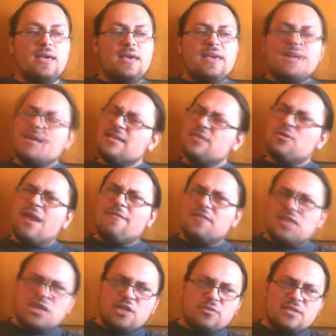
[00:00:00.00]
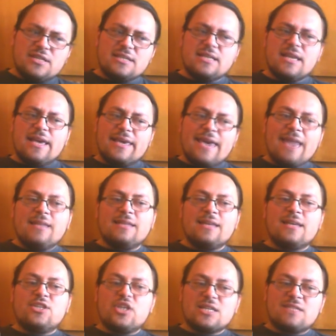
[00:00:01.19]
In case you haven't noticed,
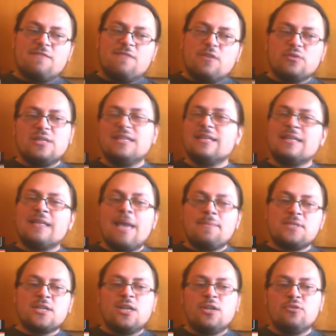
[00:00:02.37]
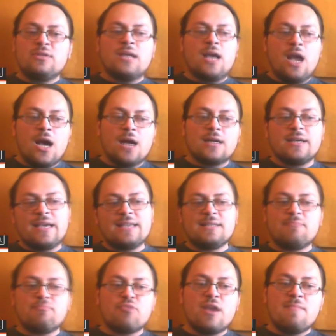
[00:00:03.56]
Canada just voted an absolute cuck as
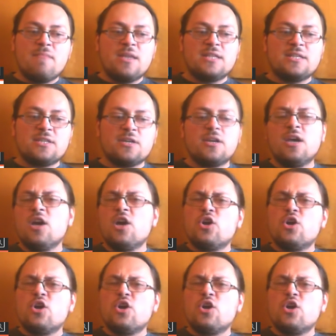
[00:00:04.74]
a prime minister